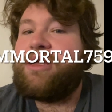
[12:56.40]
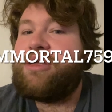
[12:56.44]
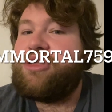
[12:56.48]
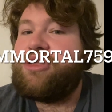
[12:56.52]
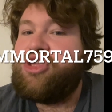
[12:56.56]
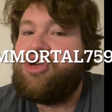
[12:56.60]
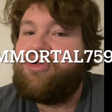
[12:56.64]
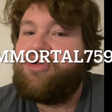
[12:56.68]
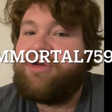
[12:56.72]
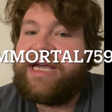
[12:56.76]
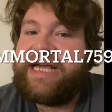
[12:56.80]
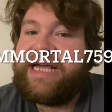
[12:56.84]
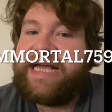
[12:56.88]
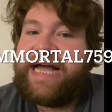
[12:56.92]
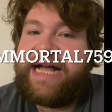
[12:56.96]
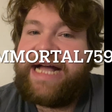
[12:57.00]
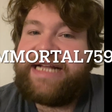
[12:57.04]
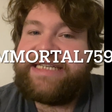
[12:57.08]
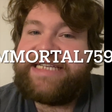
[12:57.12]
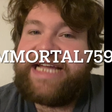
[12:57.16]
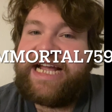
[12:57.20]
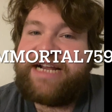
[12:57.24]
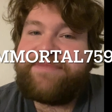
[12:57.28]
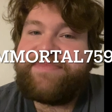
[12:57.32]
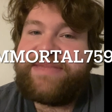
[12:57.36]
You can
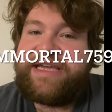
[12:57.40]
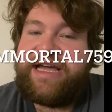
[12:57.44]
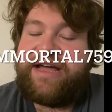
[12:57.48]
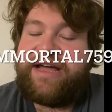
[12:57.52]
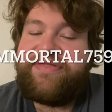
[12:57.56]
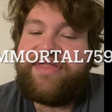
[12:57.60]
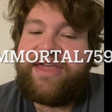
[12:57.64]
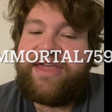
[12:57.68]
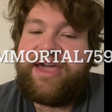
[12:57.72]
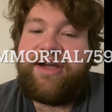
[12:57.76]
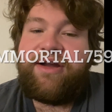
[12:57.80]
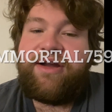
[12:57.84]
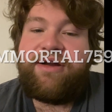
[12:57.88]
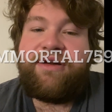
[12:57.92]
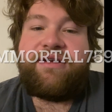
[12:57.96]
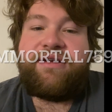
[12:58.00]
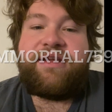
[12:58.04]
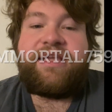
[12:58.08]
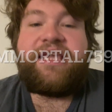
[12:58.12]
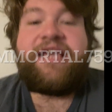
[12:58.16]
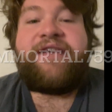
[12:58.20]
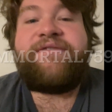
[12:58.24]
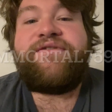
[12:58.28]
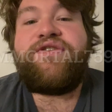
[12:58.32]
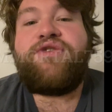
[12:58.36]
contact me on there
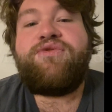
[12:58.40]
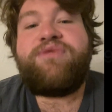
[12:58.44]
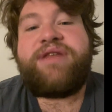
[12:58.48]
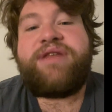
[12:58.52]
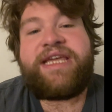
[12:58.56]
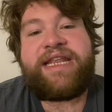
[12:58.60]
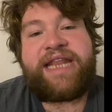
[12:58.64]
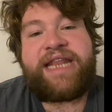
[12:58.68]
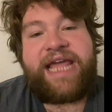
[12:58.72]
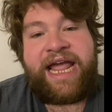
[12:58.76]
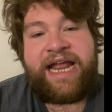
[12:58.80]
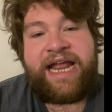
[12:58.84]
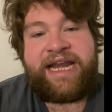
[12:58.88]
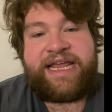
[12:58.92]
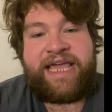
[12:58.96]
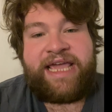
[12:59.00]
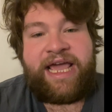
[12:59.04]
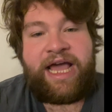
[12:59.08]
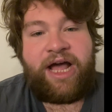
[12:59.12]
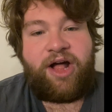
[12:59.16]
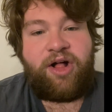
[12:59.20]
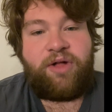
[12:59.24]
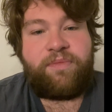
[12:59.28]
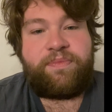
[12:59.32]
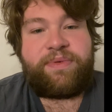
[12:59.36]
if you need any
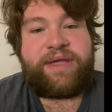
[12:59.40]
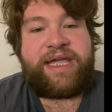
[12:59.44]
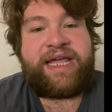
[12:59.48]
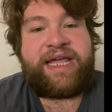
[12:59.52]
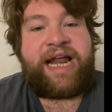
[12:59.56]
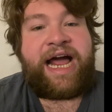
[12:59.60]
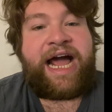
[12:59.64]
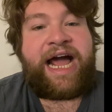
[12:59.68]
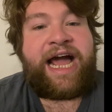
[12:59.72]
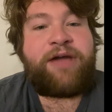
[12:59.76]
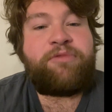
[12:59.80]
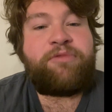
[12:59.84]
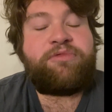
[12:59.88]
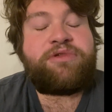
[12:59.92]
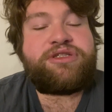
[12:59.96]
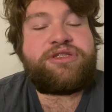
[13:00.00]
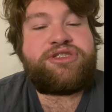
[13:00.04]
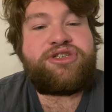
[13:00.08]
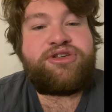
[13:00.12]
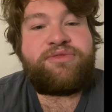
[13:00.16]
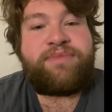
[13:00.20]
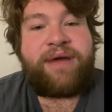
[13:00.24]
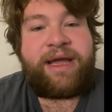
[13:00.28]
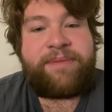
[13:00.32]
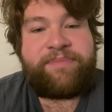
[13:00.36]
help, and I will
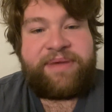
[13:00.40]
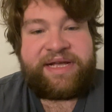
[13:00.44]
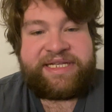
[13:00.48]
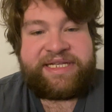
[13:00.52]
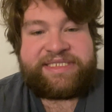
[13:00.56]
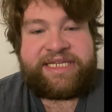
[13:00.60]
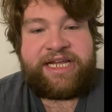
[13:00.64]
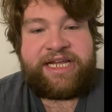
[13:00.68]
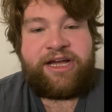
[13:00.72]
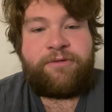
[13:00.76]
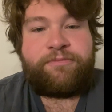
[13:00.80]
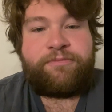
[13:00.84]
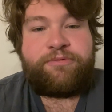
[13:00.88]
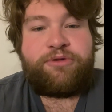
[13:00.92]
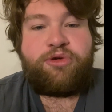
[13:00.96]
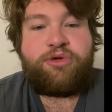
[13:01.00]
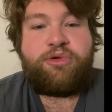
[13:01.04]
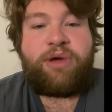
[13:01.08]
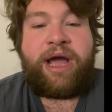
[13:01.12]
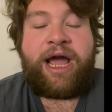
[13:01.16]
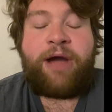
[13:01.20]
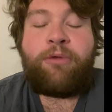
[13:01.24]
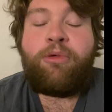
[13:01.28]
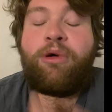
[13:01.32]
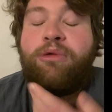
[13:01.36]
do my best to help you.
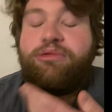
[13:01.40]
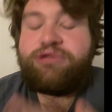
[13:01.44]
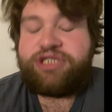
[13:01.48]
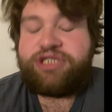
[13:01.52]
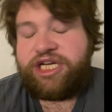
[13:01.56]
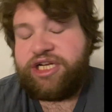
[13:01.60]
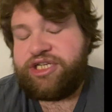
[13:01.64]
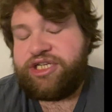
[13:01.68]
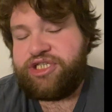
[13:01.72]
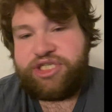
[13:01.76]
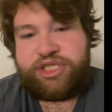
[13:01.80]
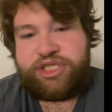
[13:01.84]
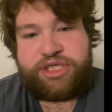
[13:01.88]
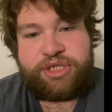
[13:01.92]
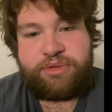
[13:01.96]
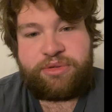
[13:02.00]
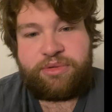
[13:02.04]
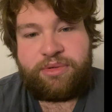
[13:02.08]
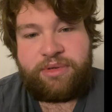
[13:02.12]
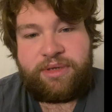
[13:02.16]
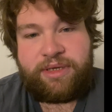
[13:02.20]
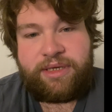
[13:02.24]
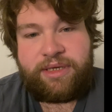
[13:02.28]
I won't judge you.